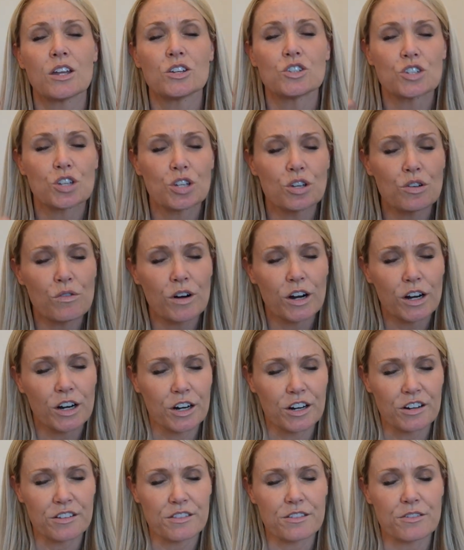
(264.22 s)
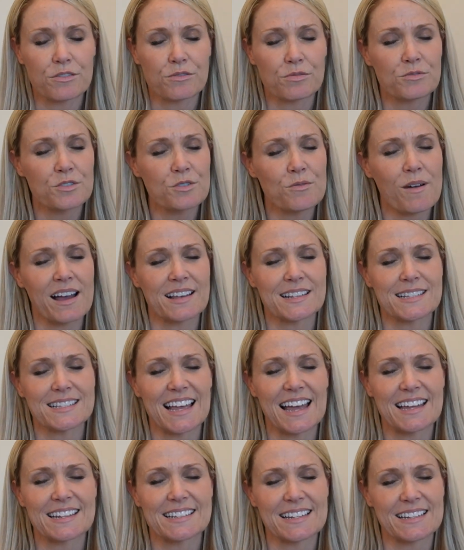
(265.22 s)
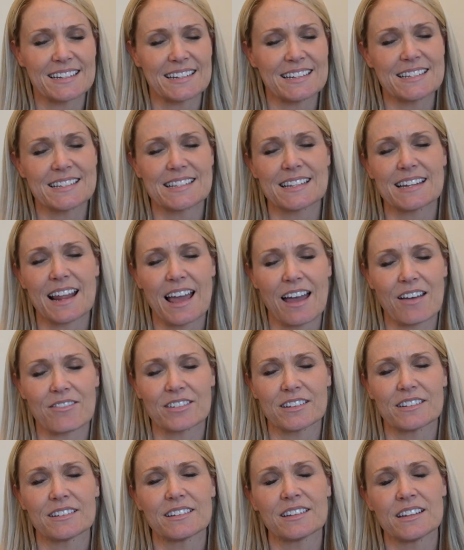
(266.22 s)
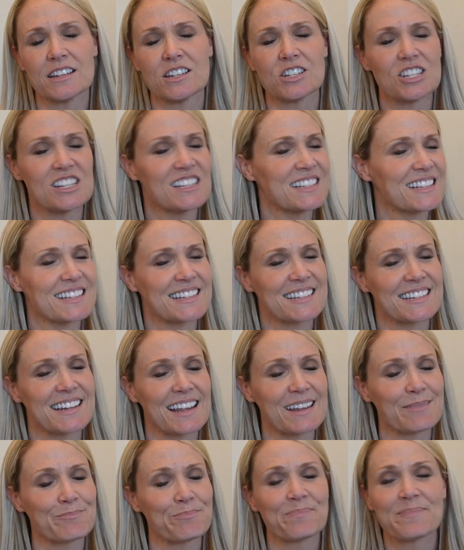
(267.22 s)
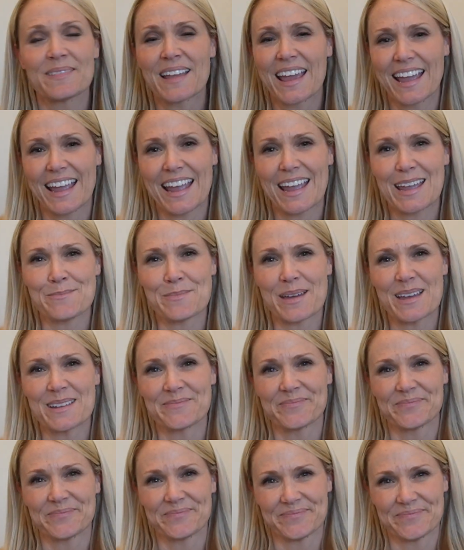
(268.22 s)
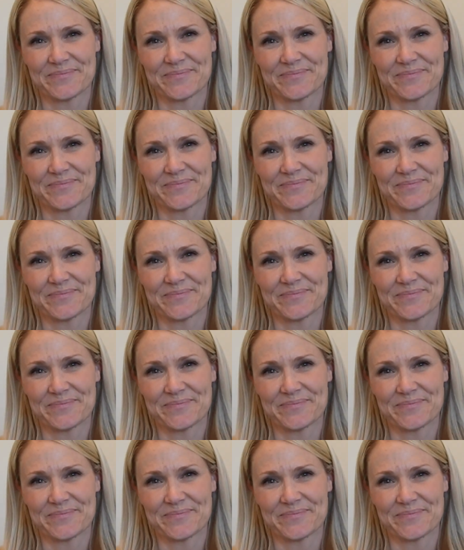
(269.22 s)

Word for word: to earth through us as it is in heaven. In Jesus' name, amen.